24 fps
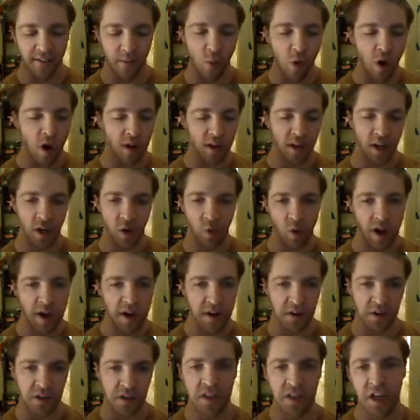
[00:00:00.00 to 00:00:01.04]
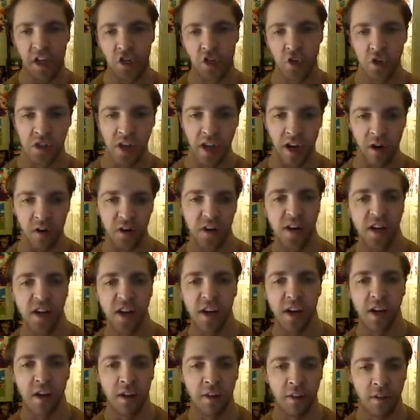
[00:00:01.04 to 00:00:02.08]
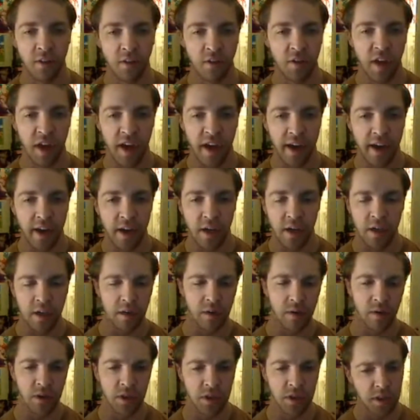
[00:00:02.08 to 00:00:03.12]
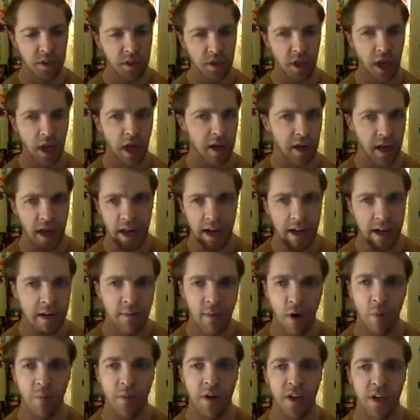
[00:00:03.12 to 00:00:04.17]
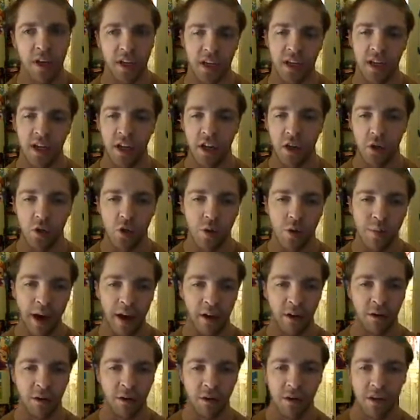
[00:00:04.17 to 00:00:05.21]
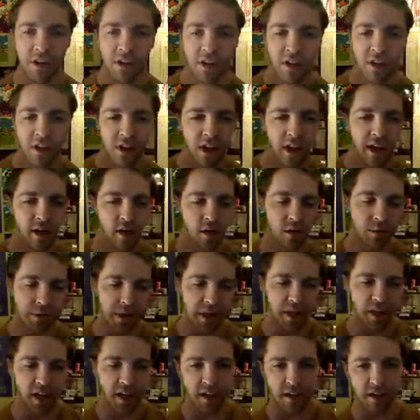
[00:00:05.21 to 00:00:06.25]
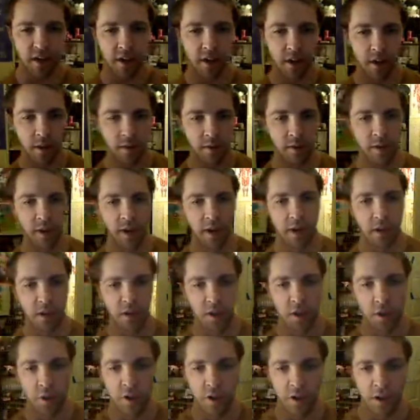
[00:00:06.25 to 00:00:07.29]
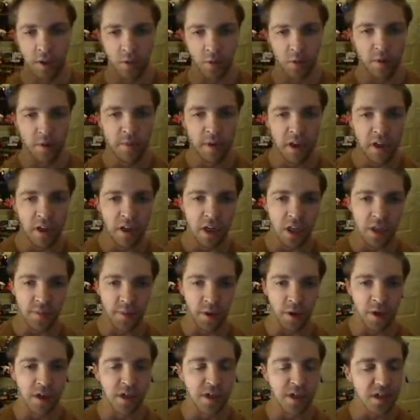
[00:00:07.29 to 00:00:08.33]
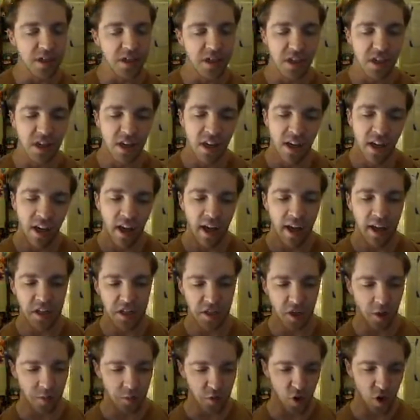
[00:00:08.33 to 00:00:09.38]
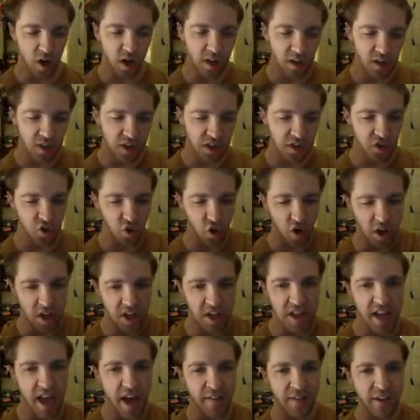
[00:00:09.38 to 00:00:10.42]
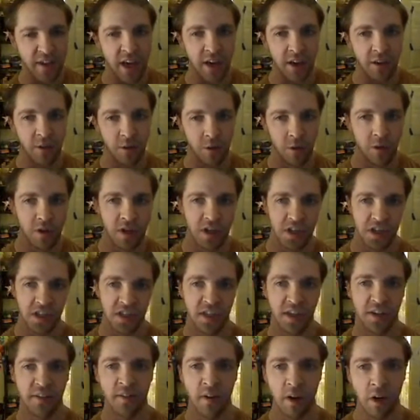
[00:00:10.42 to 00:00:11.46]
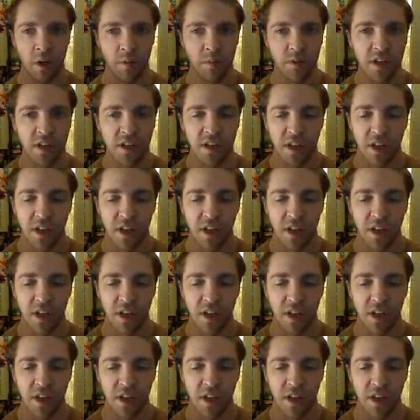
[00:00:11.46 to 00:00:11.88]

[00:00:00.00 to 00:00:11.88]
walking around a dangerous area, then at any moment I can get into a battle, and it'll be like a 2 to 3 minute experience. And so I'm trying to navigate through this environment,